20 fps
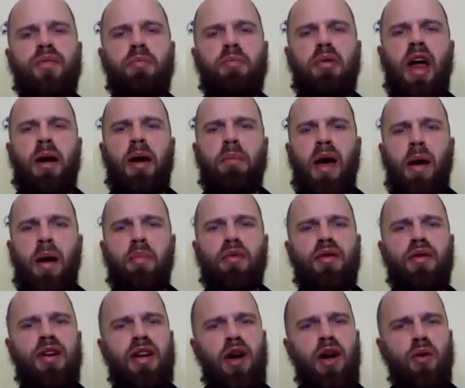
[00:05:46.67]
Black
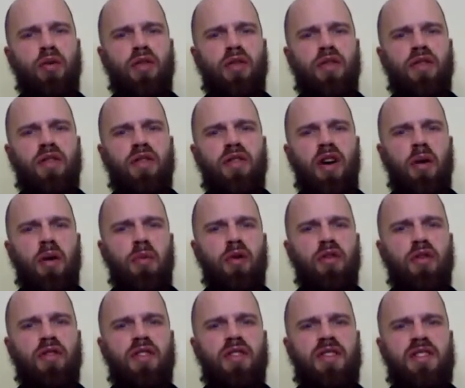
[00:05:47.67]
peppery notes,
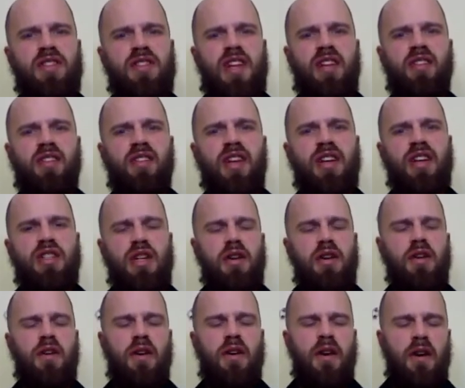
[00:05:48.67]
almost sensation.